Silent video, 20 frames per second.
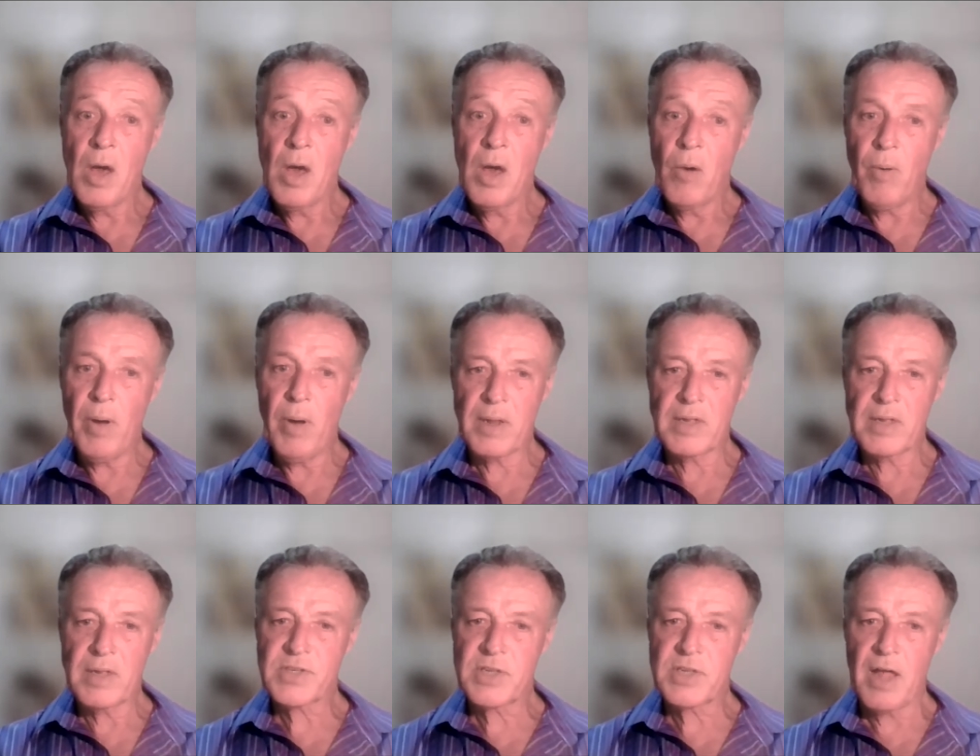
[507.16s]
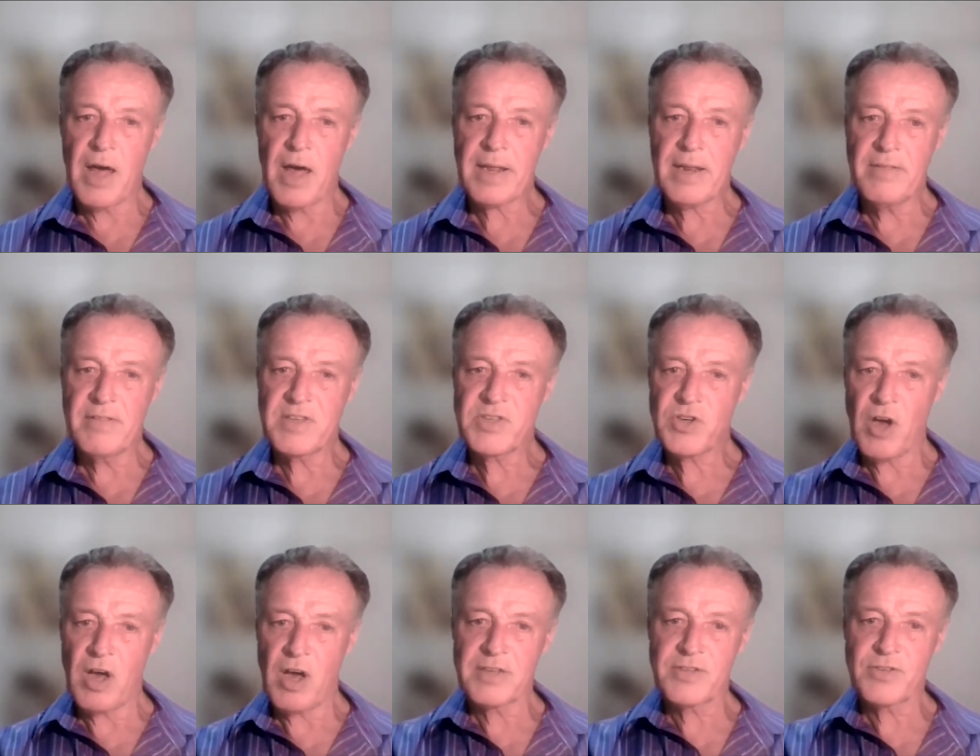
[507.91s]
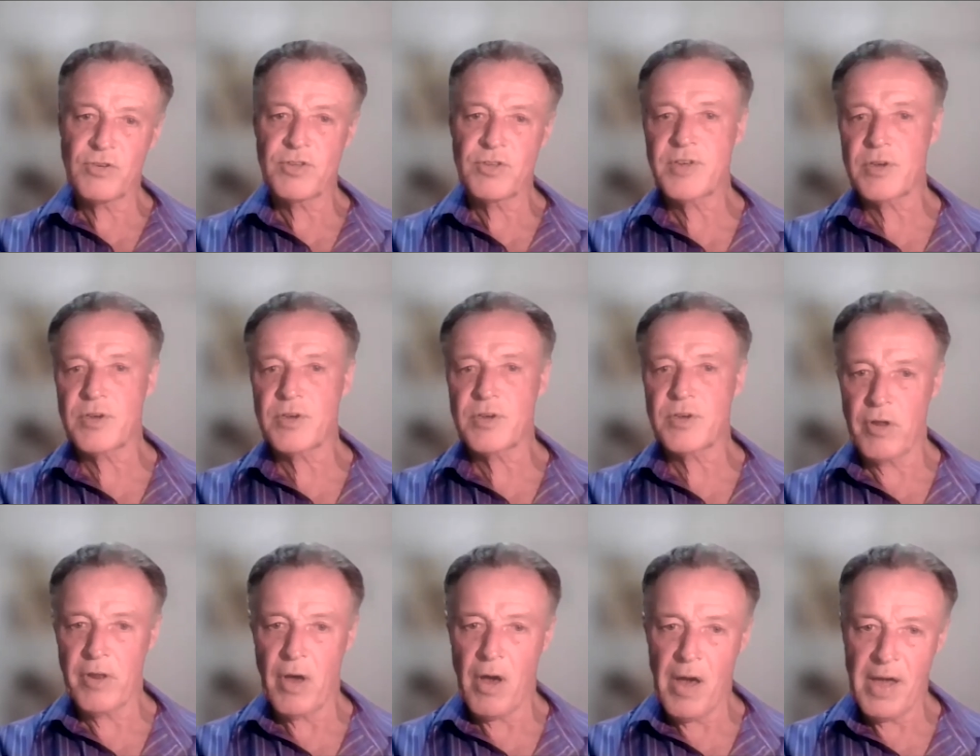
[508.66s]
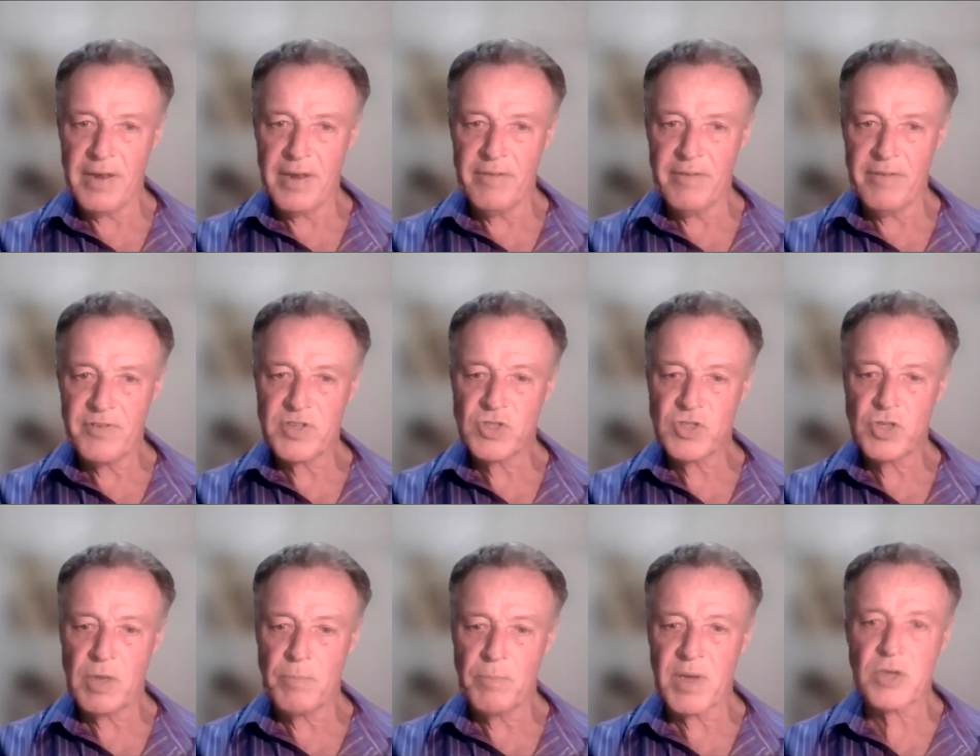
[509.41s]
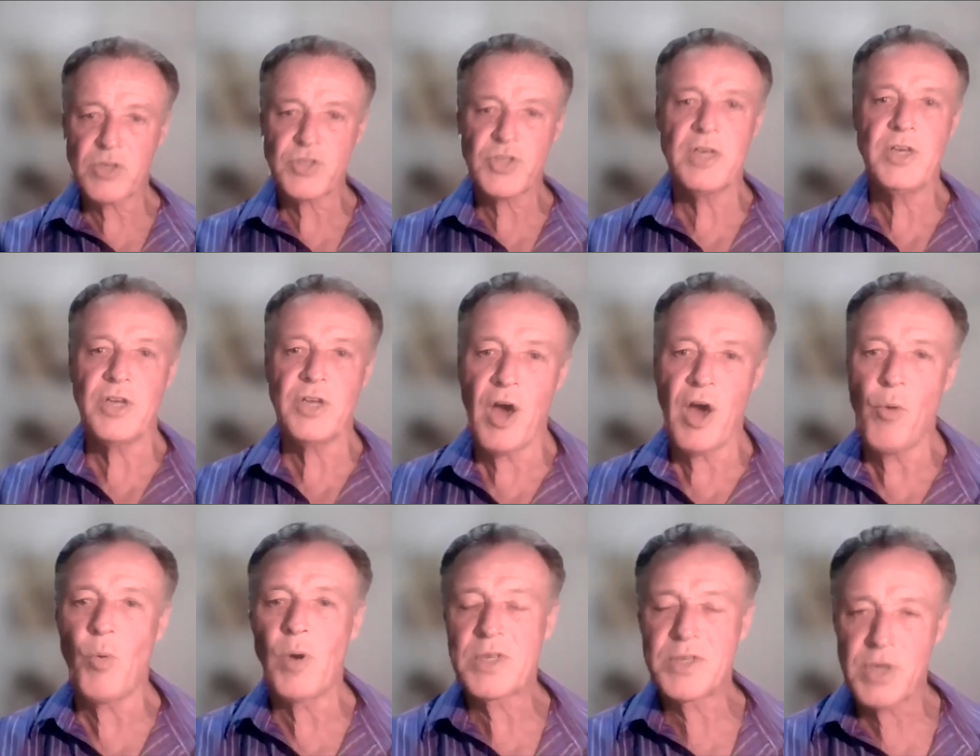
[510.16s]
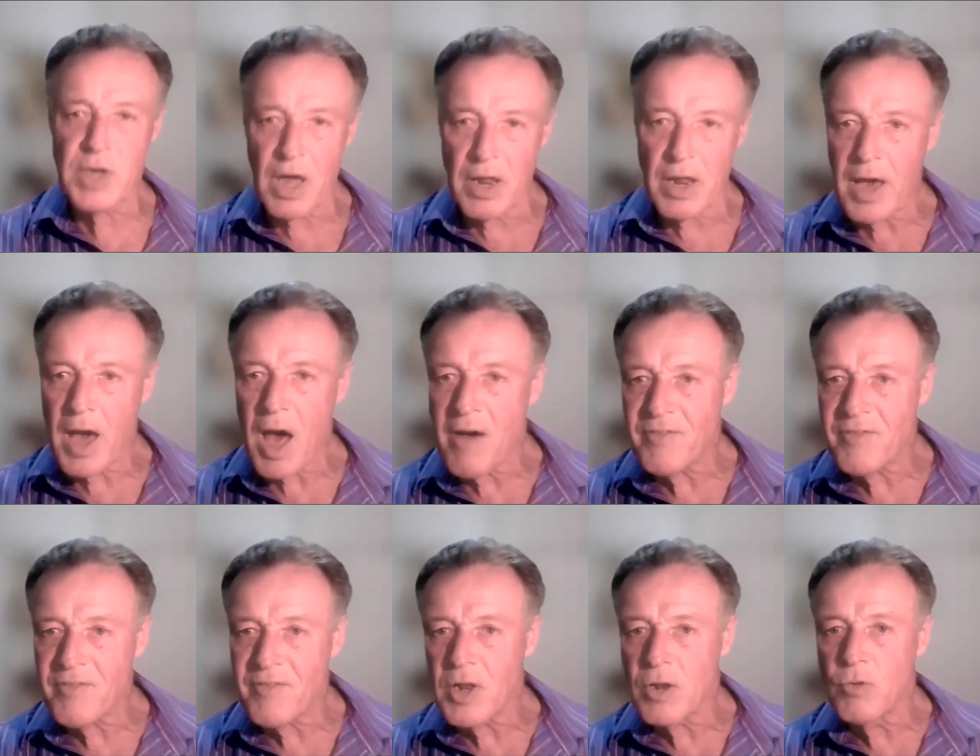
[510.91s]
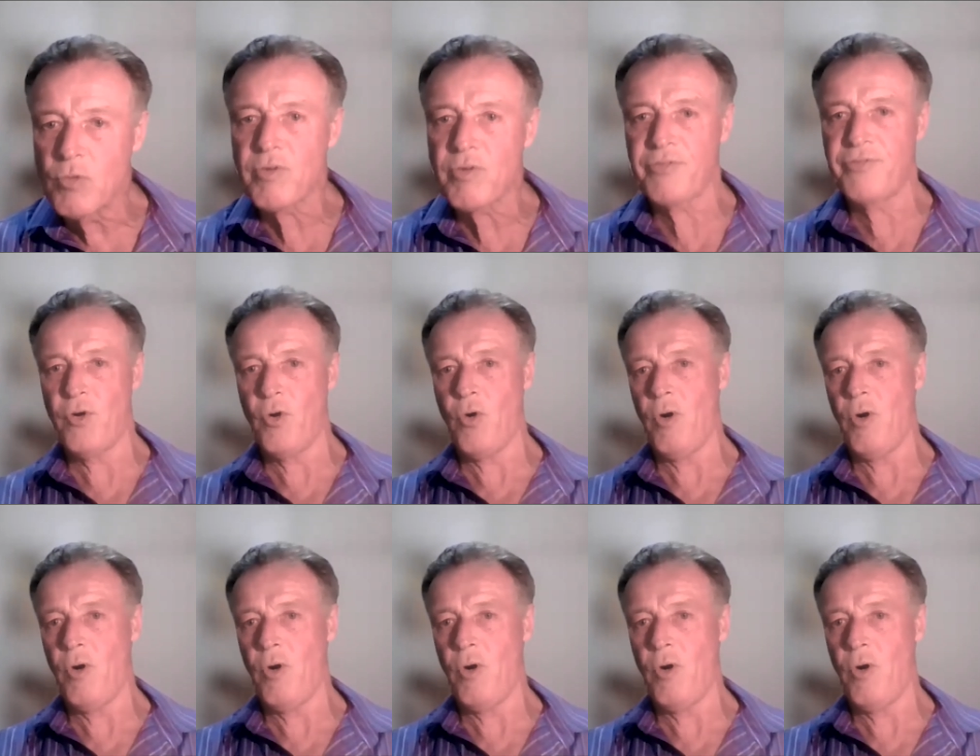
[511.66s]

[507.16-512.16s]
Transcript: well, it's likely the child's also got iron deficiency, because then you know what you're going to have a look for.